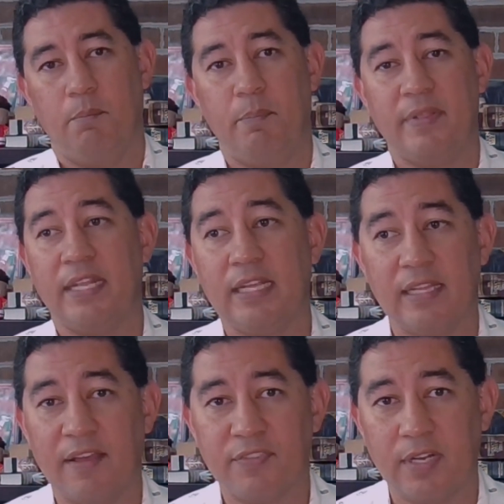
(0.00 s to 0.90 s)
But then he
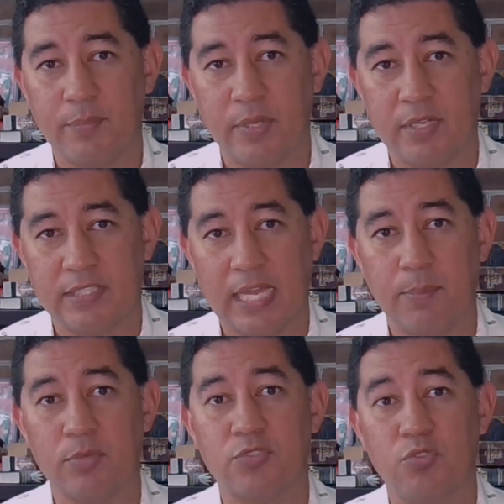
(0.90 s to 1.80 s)
left it up to the
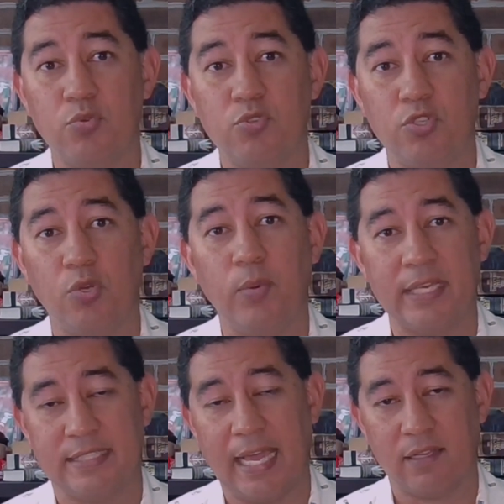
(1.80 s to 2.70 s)
disciples to do
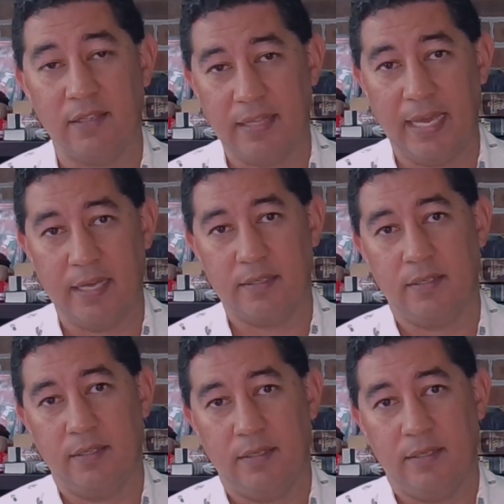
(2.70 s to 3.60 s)
exactly that.
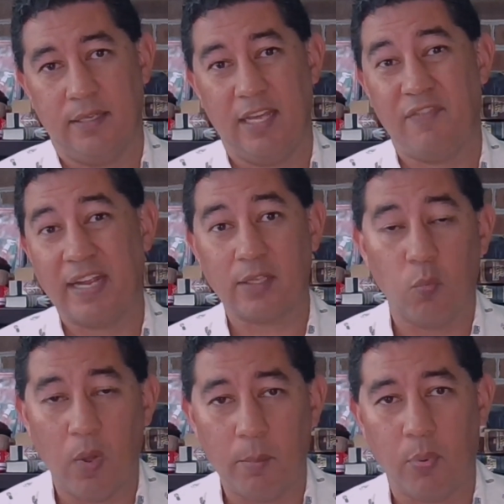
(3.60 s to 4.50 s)
In fact, at
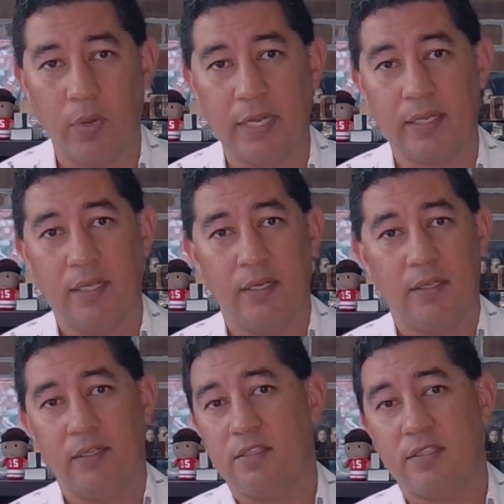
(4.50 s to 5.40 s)
one point,
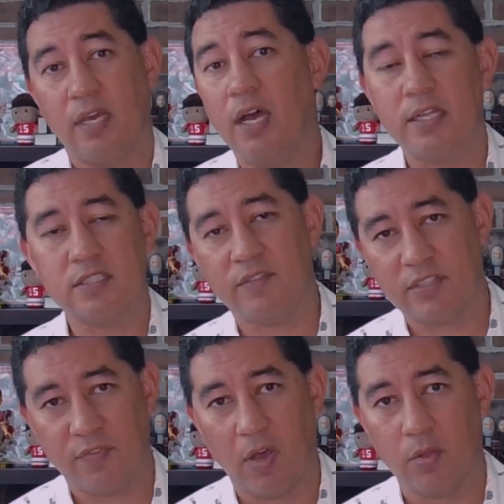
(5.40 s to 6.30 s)
tons of
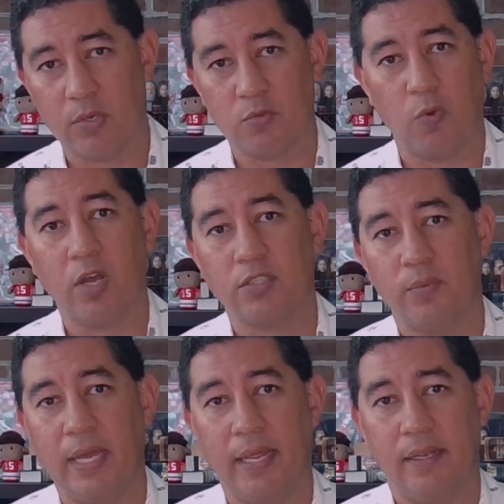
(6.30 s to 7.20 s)
his followers walked
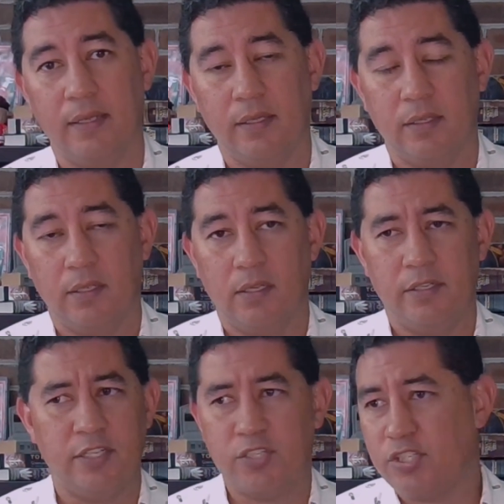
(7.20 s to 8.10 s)
away.
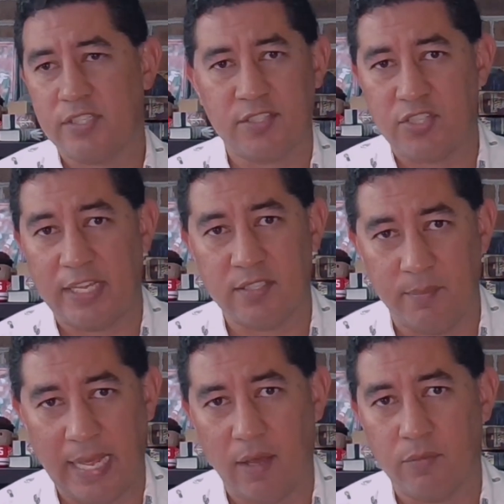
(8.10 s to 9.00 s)
And did Jesus chase them
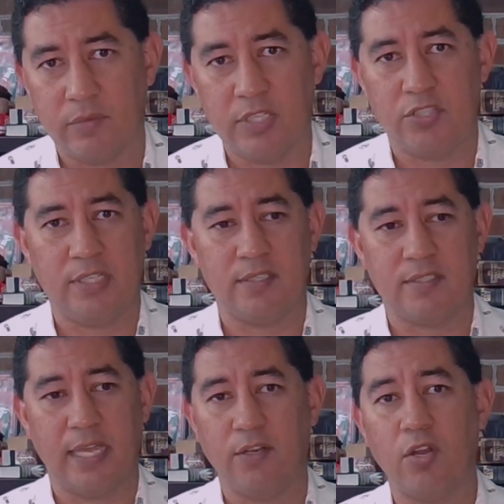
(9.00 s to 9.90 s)
down? Did Jesus
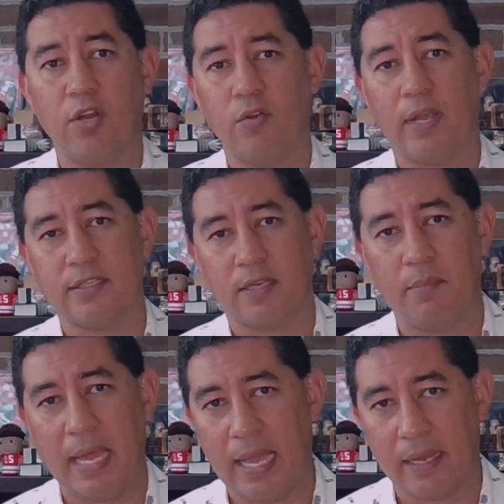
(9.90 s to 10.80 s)
say, no, guys, come
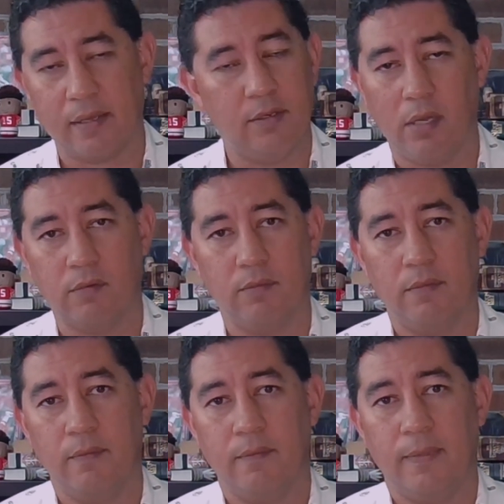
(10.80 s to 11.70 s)
back? No.
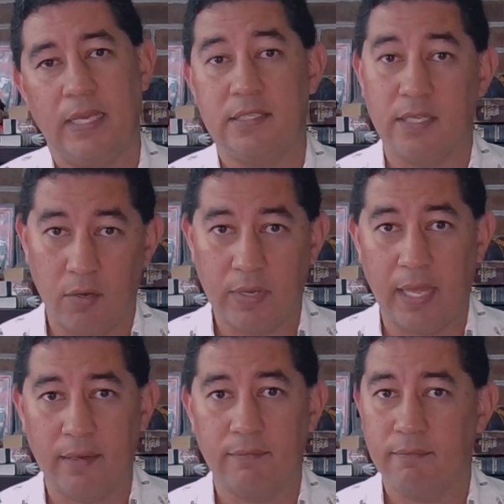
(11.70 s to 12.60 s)
He said,
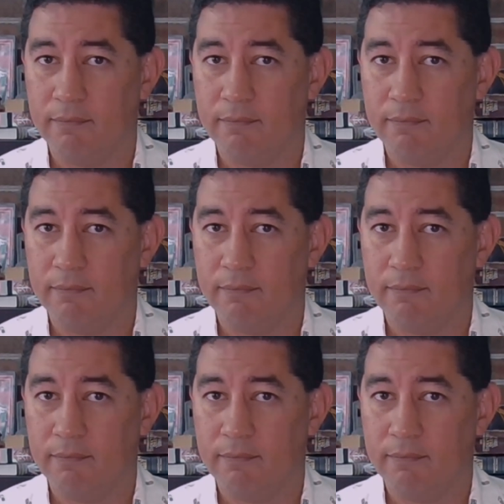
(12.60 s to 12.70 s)
okay,